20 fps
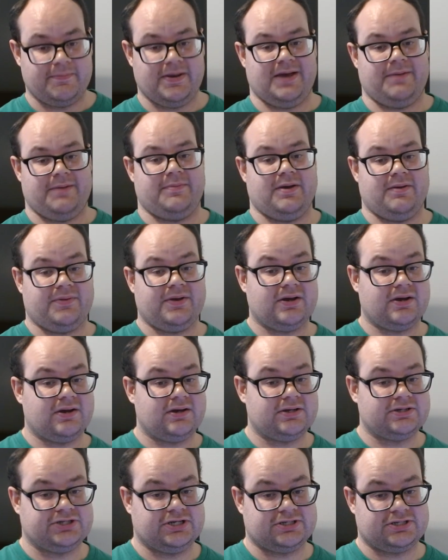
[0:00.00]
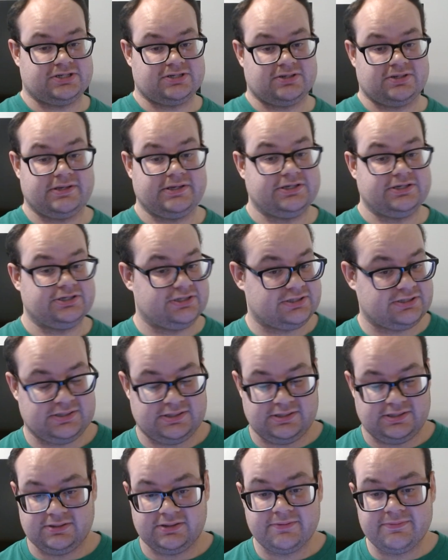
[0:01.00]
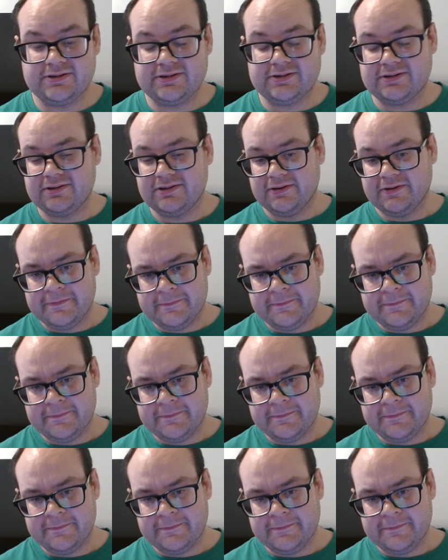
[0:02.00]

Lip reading: Batman Beyond, Justice League, and Justice League Unlimited.